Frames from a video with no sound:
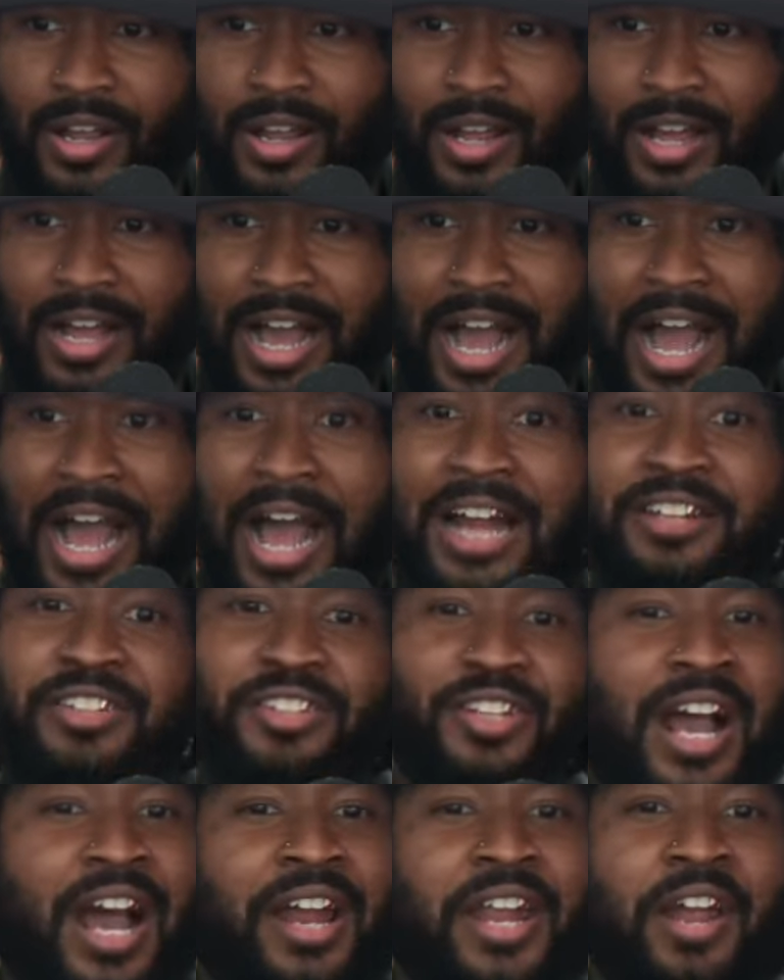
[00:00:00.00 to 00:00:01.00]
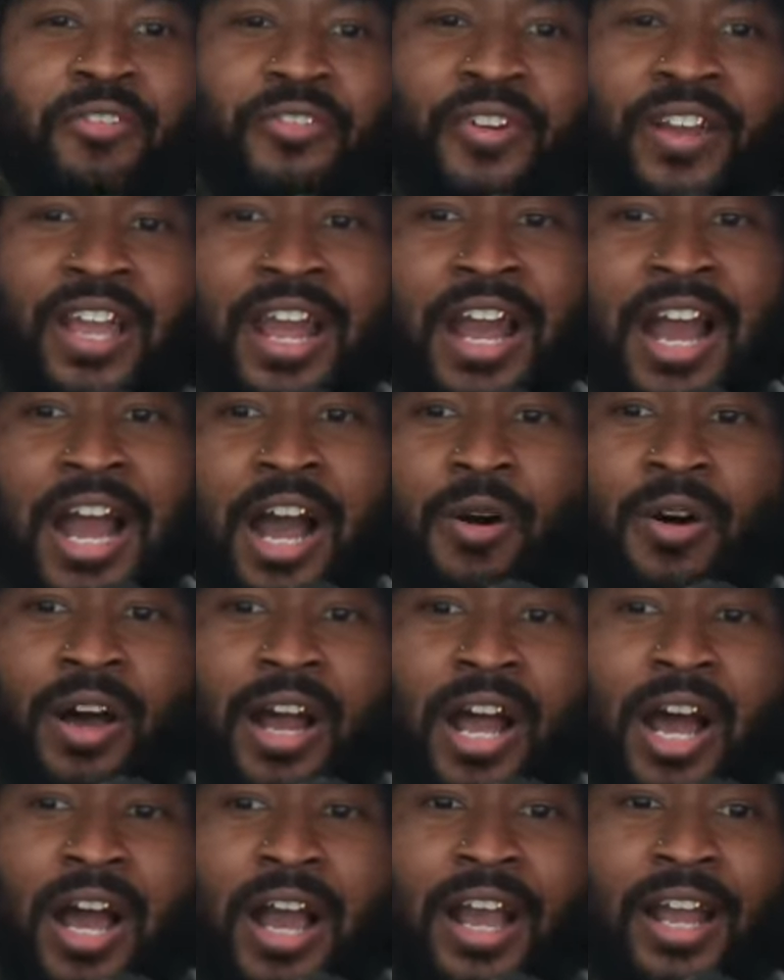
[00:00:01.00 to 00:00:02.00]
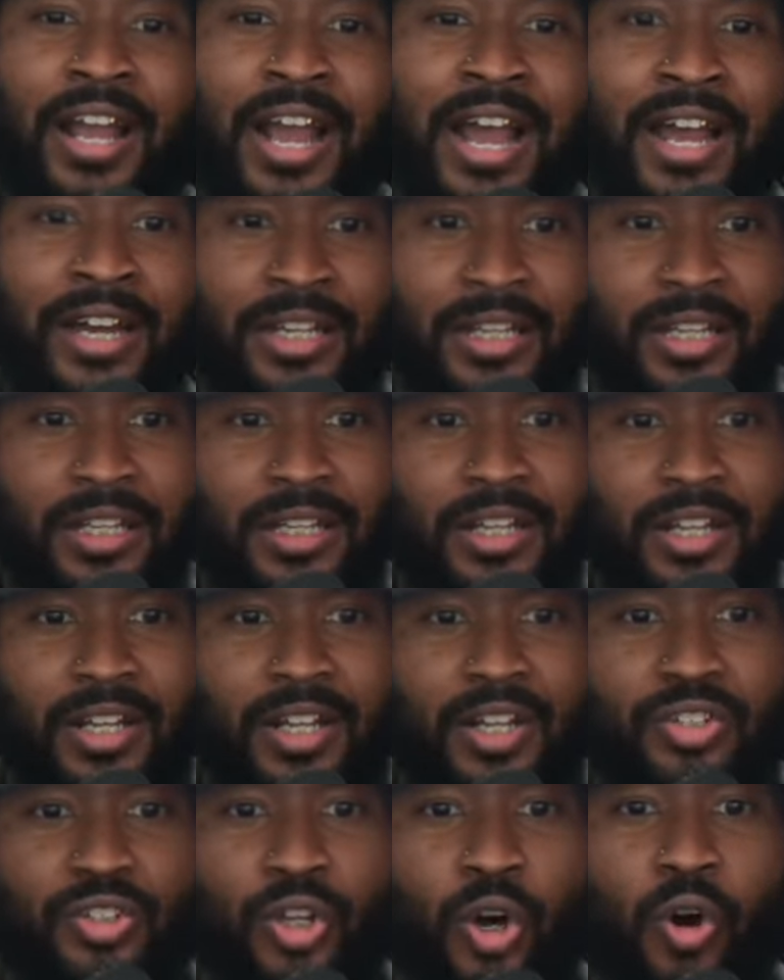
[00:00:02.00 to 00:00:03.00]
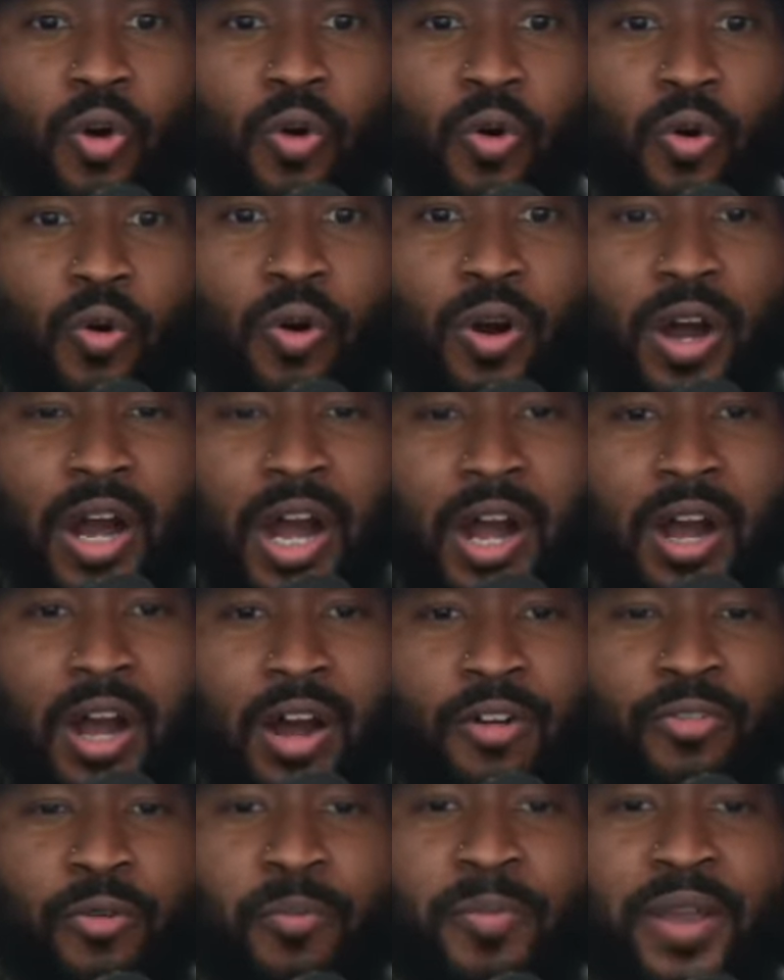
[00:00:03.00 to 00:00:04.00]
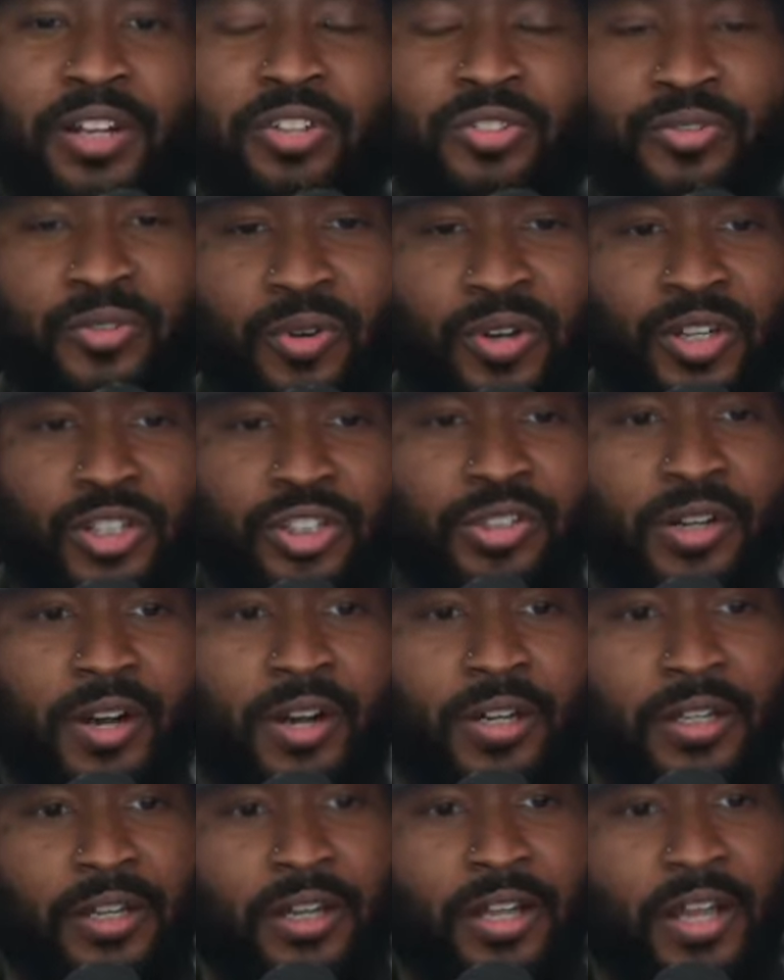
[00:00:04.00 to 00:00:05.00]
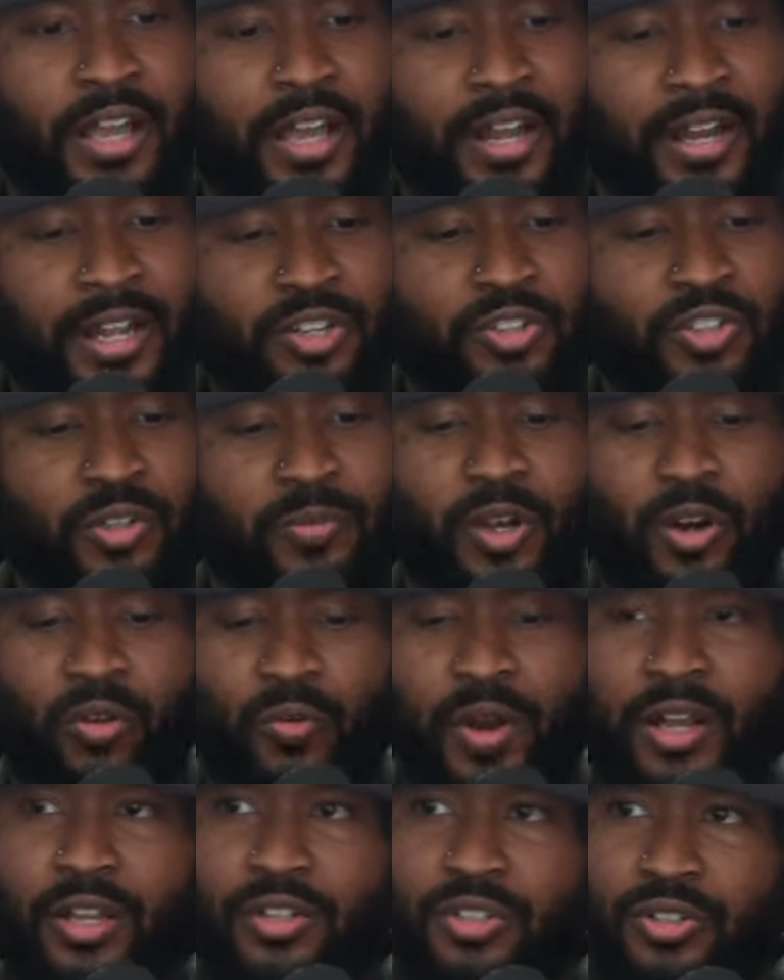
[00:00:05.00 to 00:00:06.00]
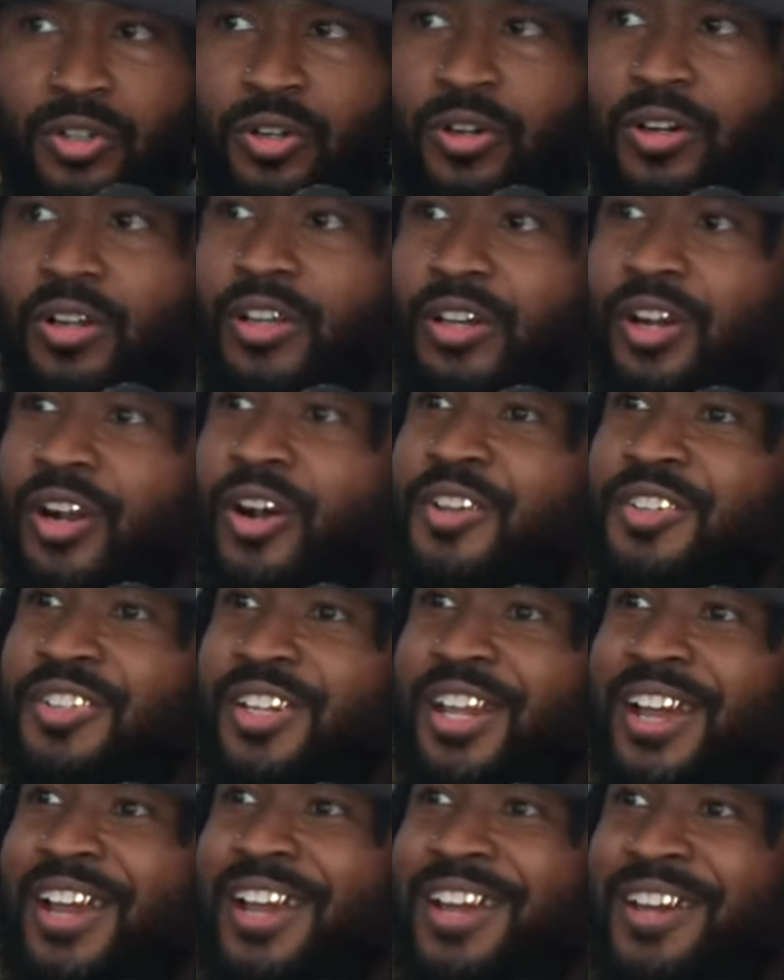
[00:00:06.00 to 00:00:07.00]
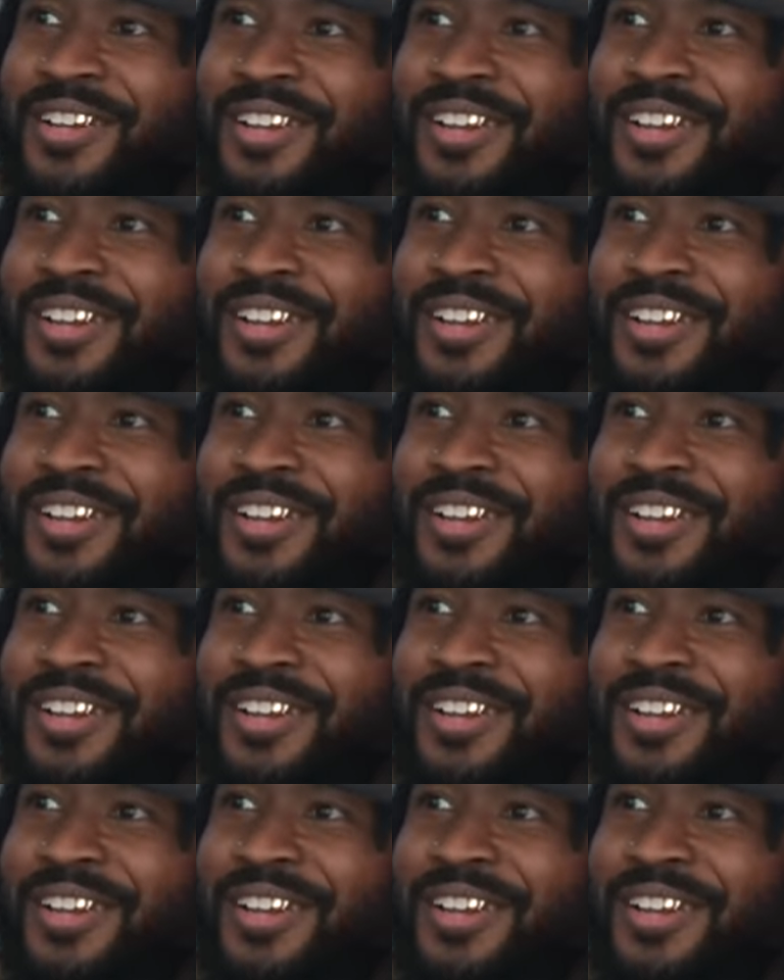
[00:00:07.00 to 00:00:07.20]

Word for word: The Slim I, I, just, I never forget how how I got it. Mm-hmm. So I, am from Ford in Charlotte, and they used to be a record store. You know what I'm saying?